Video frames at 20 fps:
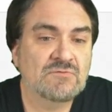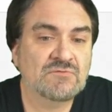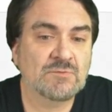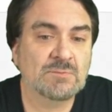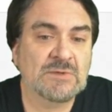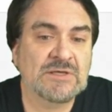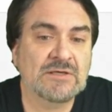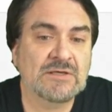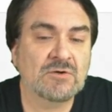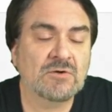
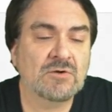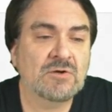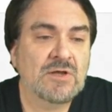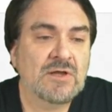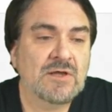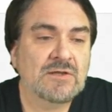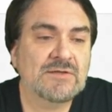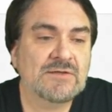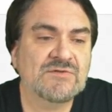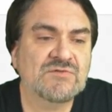From here,
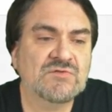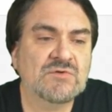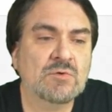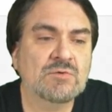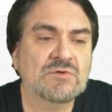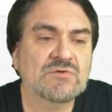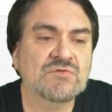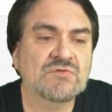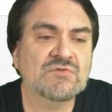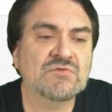let's
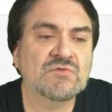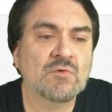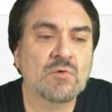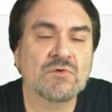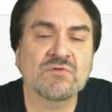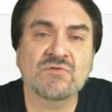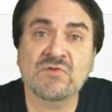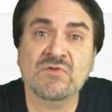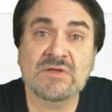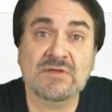go to
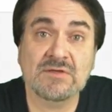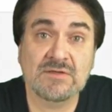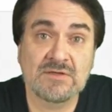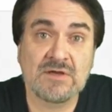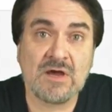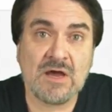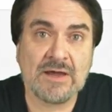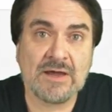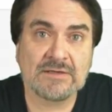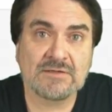
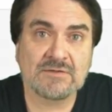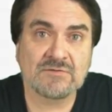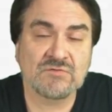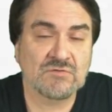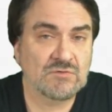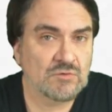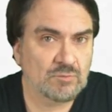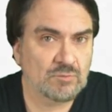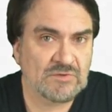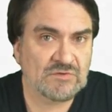sourcing
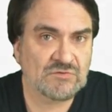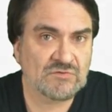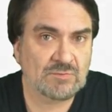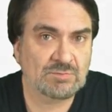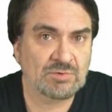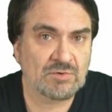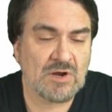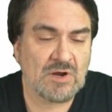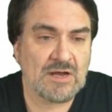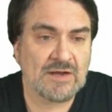guidance. You'll be
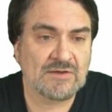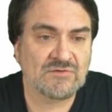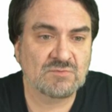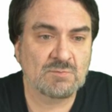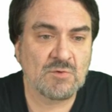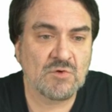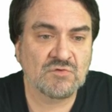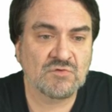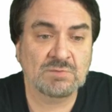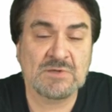
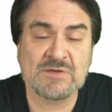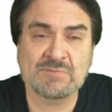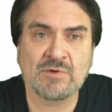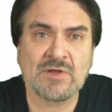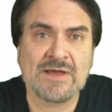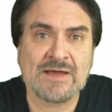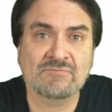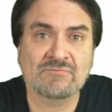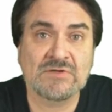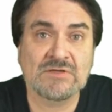surprised. Most
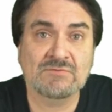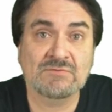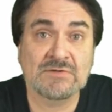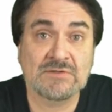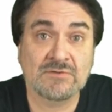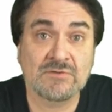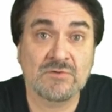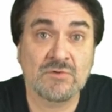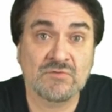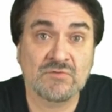people haven't
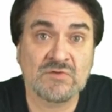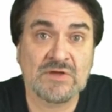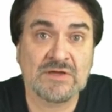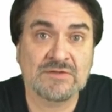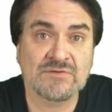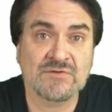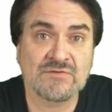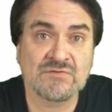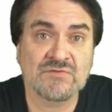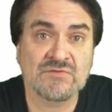even looked
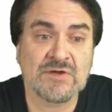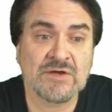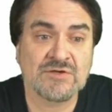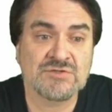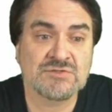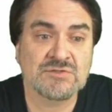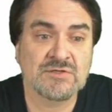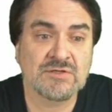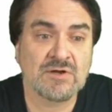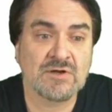at this
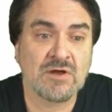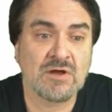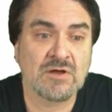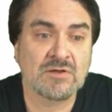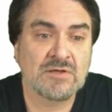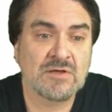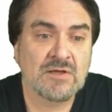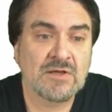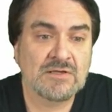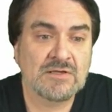section at
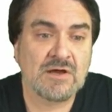all.